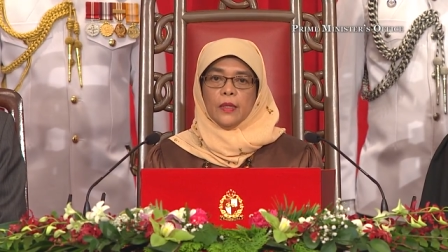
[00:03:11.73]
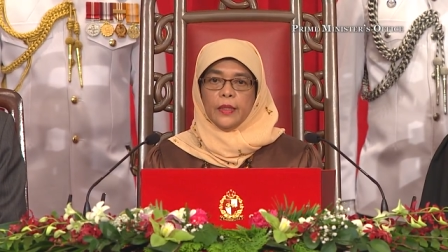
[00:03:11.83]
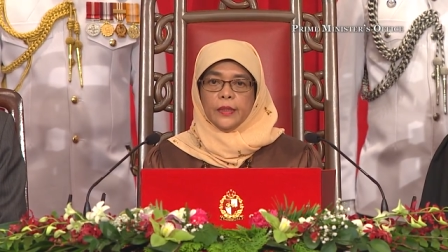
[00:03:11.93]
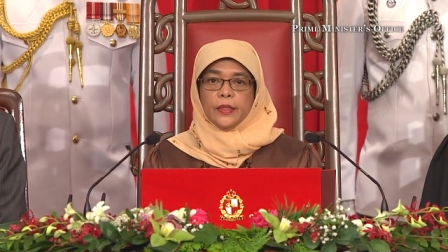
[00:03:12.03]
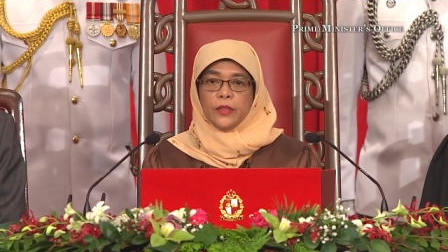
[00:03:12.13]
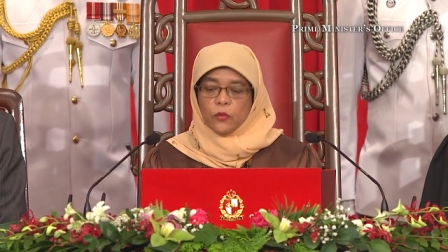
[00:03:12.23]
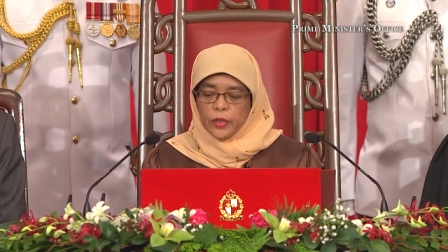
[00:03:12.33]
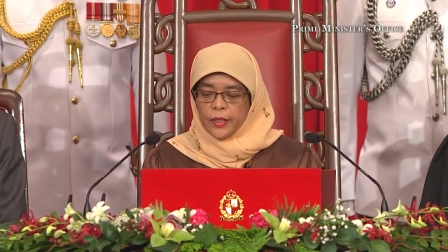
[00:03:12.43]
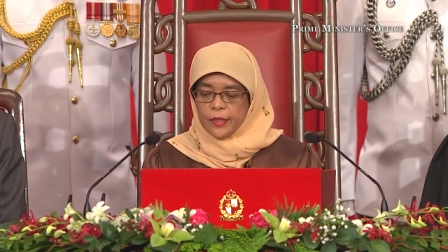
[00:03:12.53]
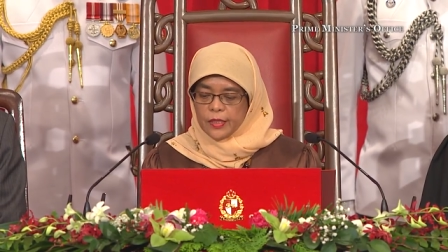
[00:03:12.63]
In the
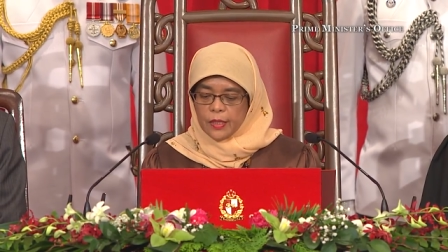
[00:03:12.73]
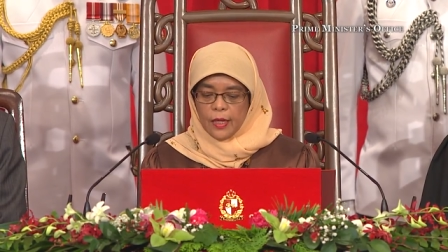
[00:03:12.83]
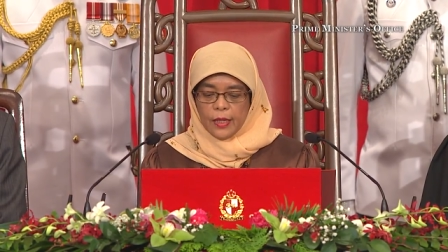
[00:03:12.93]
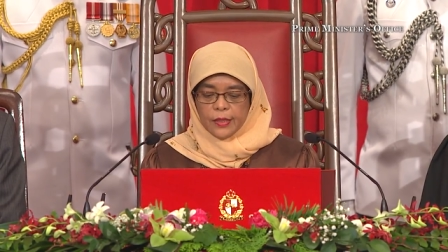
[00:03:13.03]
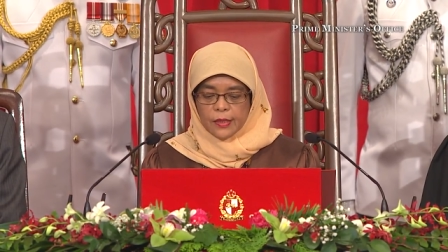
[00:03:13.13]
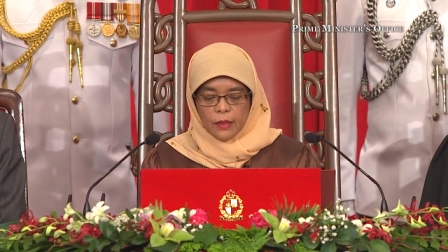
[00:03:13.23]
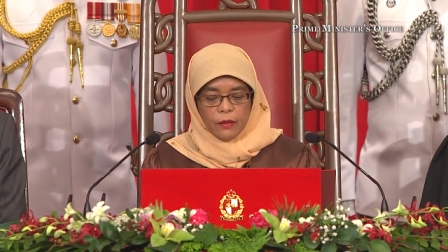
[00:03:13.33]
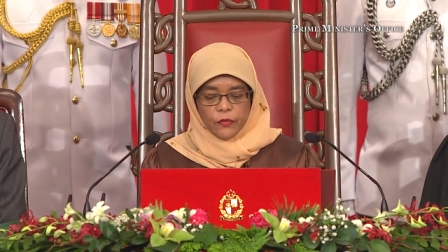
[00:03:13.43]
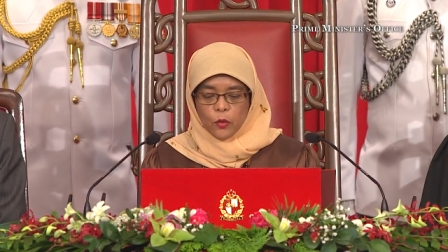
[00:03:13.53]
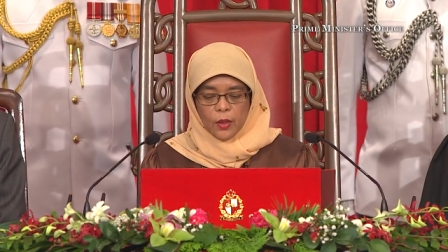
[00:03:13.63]
unions, I
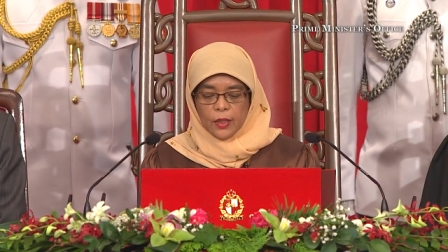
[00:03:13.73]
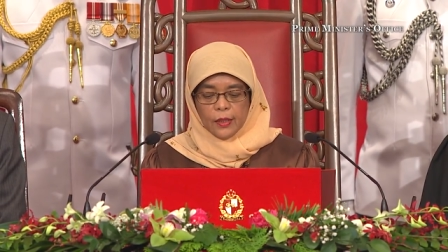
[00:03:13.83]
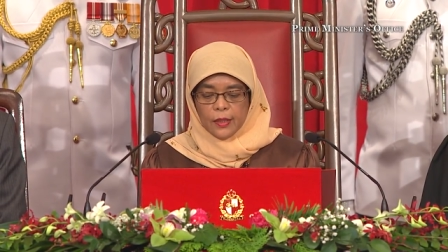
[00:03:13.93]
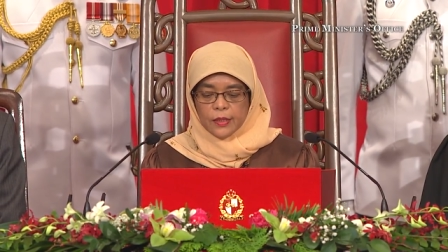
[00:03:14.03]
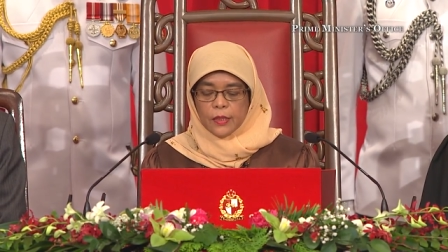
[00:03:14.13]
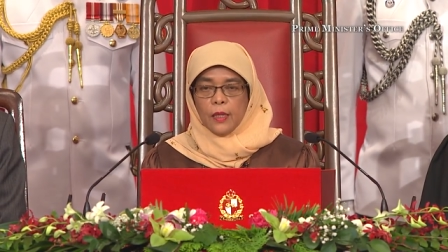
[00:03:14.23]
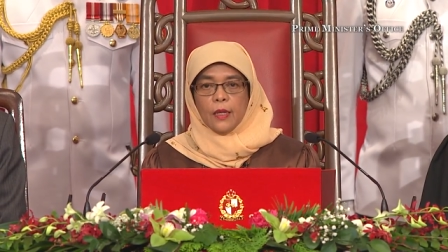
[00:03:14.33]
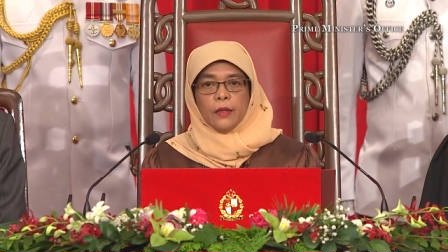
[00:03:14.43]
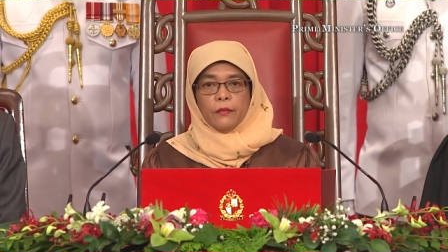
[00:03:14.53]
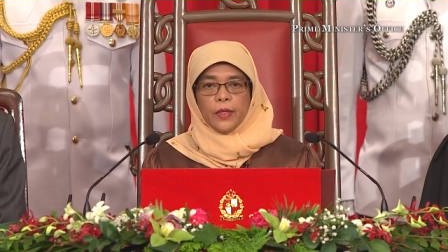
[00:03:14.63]
served workers
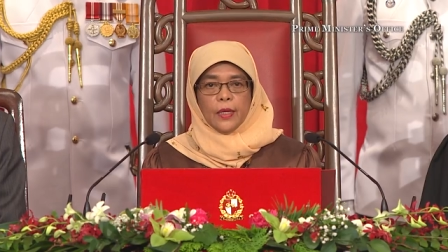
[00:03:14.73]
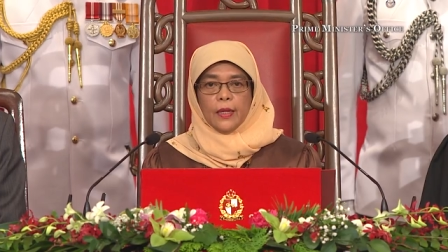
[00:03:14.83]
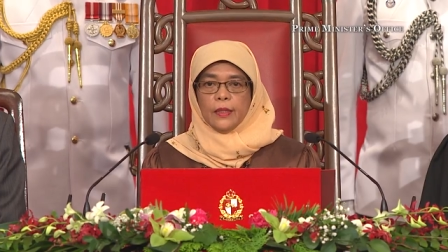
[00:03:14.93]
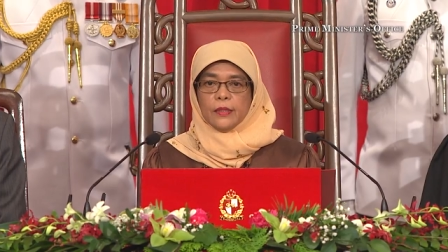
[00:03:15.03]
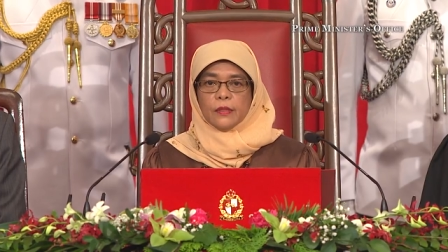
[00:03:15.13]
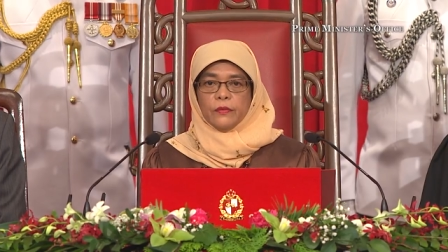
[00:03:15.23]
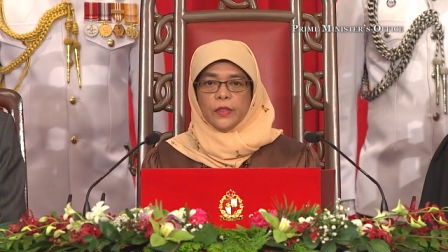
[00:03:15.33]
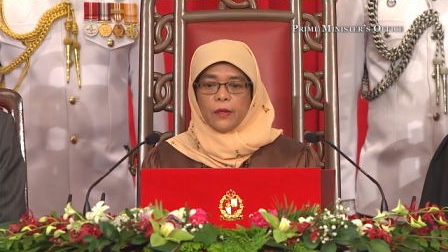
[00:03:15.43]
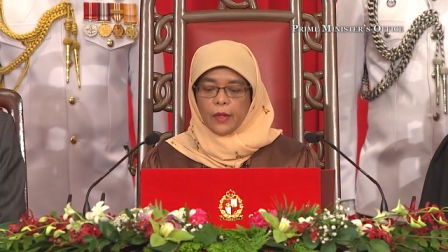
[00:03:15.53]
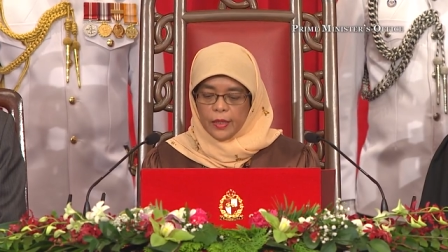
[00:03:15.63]
regardless of
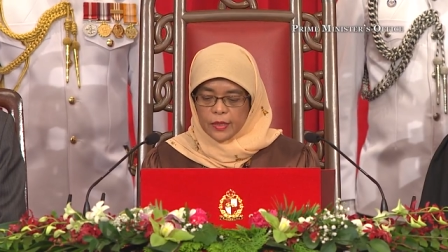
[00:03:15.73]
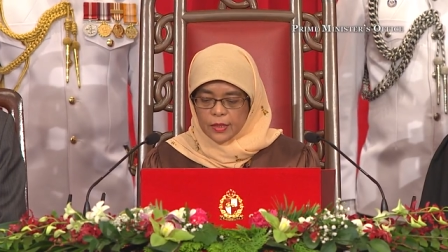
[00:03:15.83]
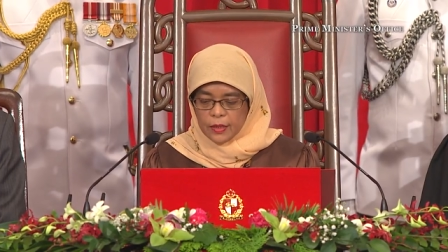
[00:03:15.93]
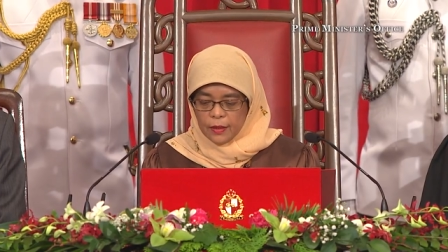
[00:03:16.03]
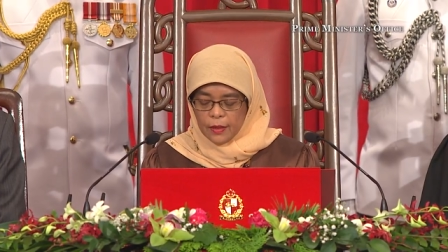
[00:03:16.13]
their race.